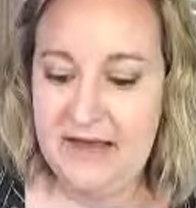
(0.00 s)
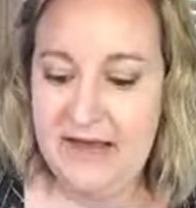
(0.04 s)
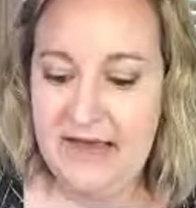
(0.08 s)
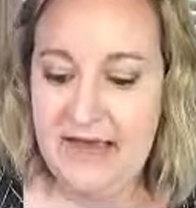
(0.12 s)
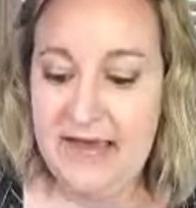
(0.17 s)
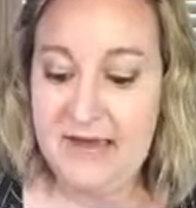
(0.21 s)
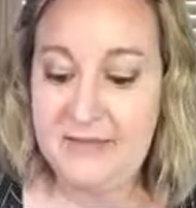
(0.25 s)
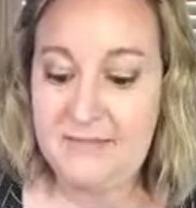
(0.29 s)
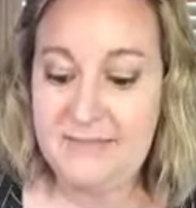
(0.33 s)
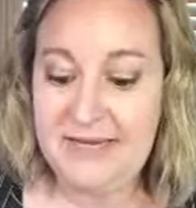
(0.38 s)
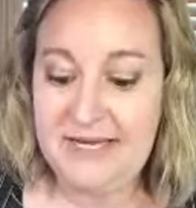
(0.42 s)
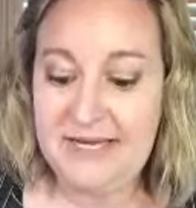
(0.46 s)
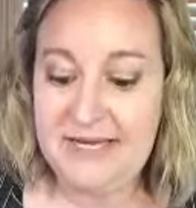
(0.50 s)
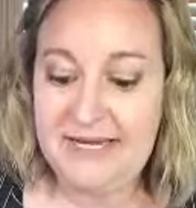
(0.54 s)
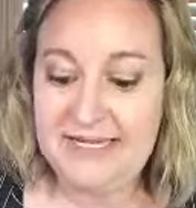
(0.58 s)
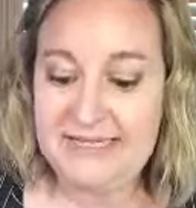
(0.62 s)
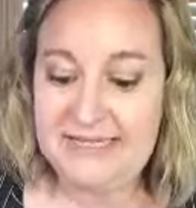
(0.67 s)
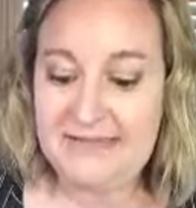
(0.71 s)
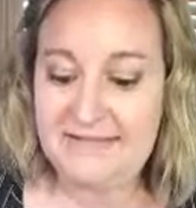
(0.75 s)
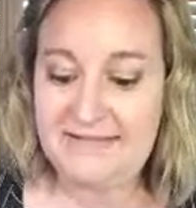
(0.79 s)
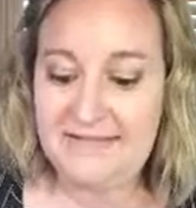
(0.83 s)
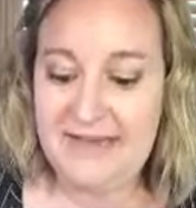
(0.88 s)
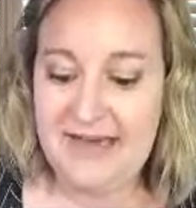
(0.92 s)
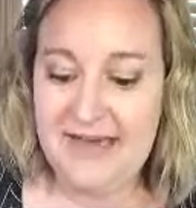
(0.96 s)
And because
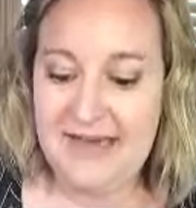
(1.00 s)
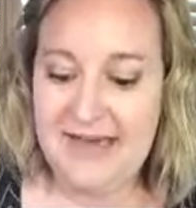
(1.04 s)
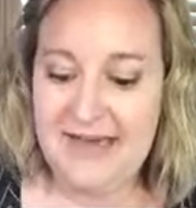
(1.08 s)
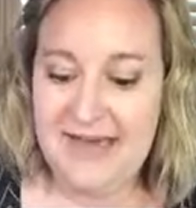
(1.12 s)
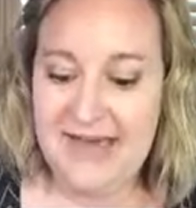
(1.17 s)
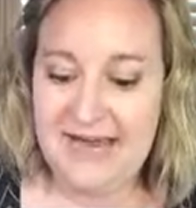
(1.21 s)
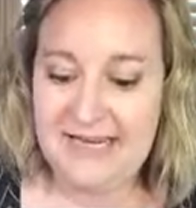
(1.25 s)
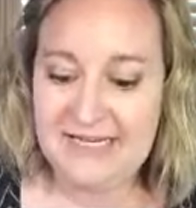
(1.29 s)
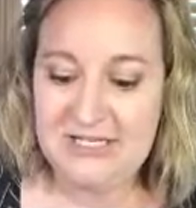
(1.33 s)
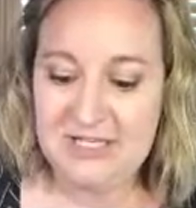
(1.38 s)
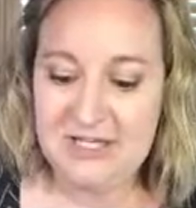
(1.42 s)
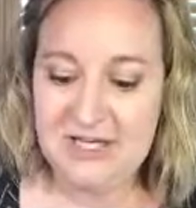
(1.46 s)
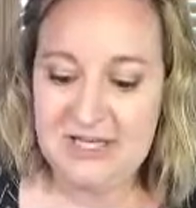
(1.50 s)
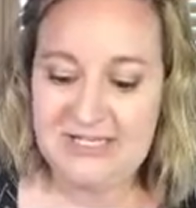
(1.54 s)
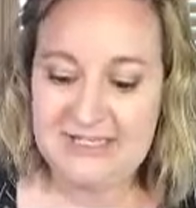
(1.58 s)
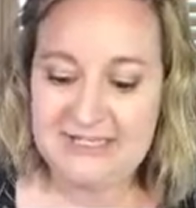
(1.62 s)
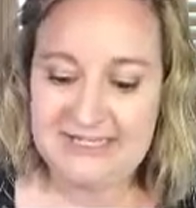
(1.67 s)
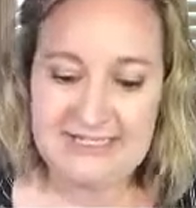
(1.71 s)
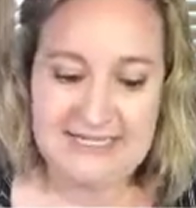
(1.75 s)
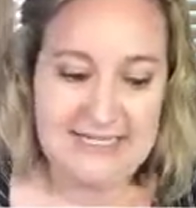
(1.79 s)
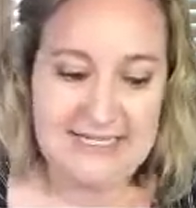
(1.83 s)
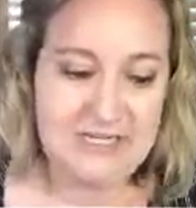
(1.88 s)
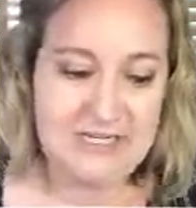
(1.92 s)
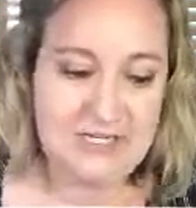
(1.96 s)
of that, I just
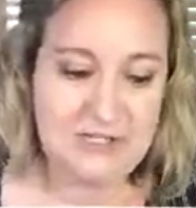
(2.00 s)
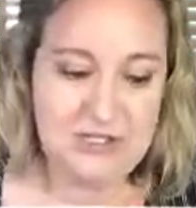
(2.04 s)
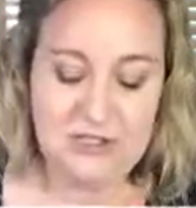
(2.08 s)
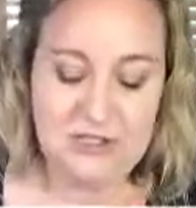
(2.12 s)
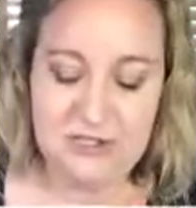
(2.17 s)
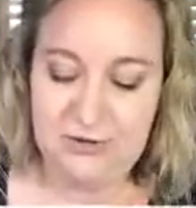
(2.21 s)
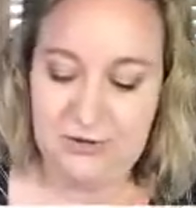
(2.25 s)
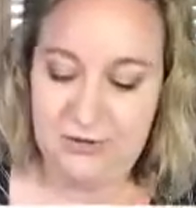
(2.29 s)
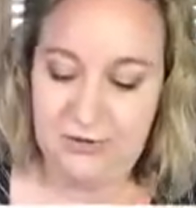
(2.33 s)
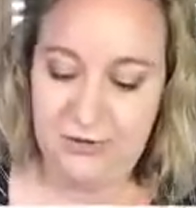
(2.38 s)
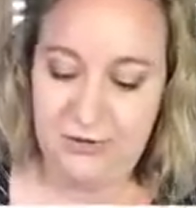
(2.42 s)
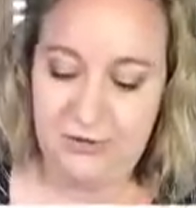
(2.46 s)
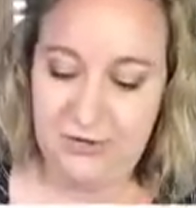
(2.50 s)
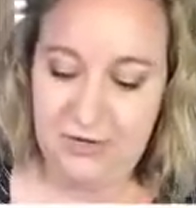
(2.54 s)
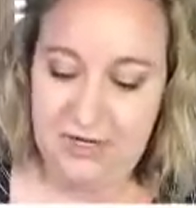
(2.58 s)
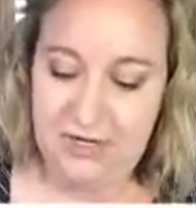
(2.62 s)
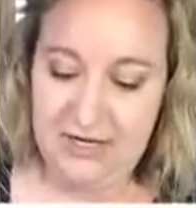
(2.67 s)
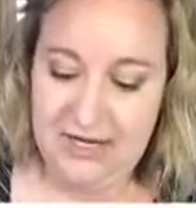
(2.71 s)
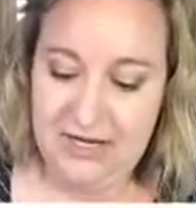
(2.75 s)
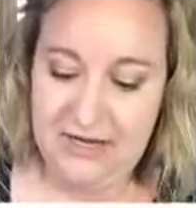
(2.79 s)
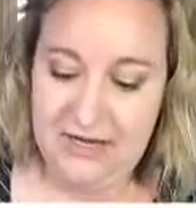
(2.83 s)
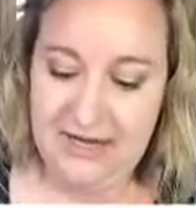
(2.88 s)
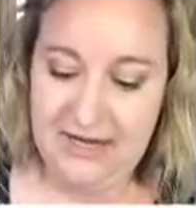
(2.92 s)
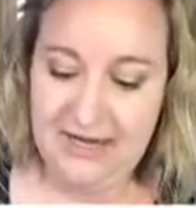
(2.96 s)
need to
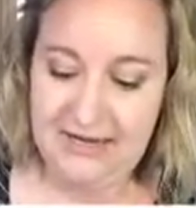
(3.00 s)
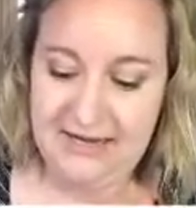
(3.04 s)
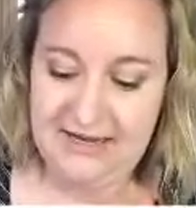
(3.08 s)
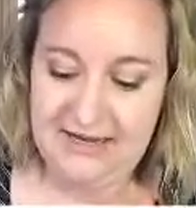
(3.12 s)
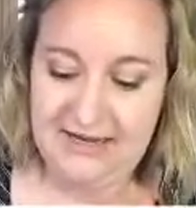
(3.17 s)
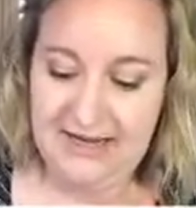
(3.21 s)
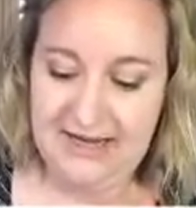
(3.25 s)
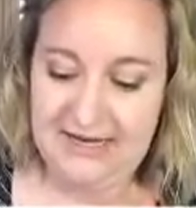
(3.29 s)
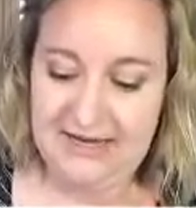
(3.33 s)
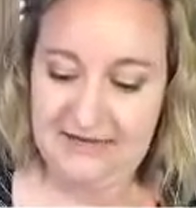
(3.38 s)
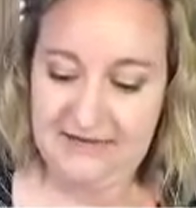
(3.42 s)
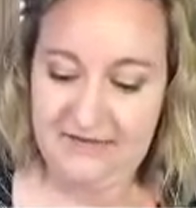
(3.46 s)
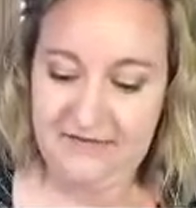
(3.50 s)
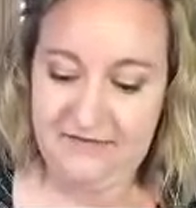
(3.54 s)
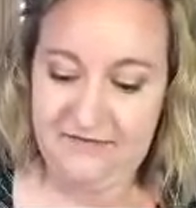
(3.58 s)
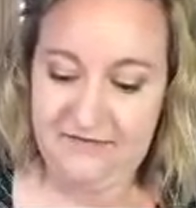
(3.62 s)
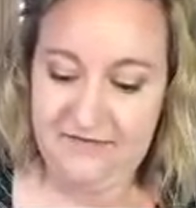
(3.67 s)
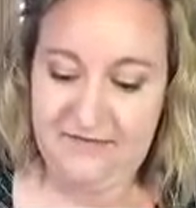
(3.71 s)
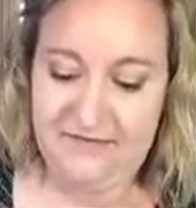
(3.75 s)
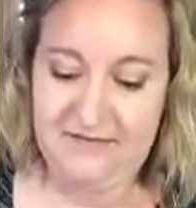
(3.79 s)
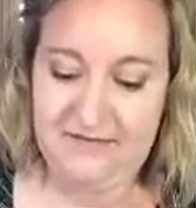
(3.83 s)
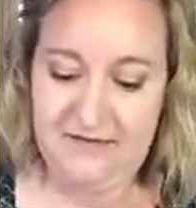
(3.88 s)
kind of